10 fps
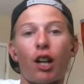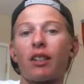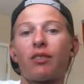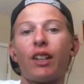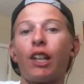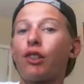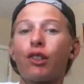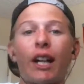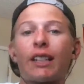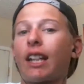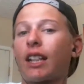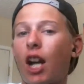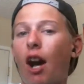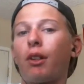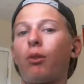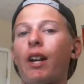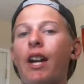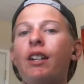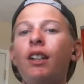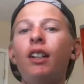comments video, you guys gotta comment away.